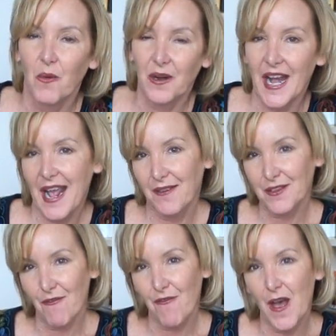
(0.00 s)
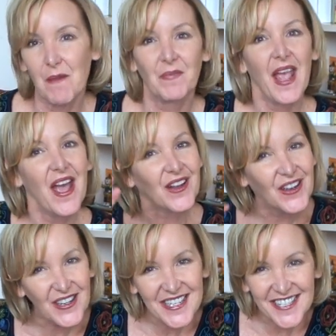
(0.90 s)
We're going to have some fun.
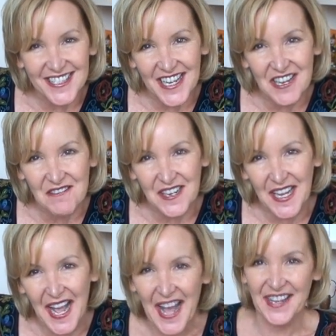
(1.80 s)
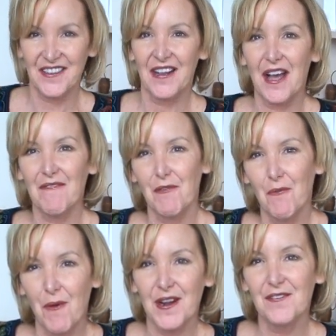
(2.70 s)
Good to see you again. You have a
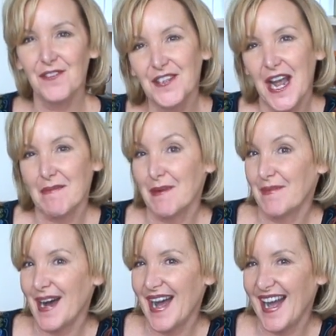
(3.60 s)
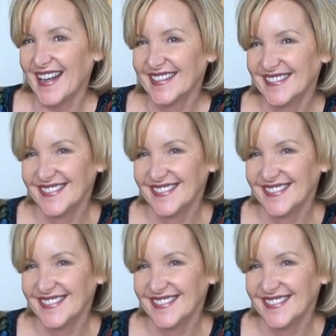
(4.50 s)
wonderful day. Bye-bye.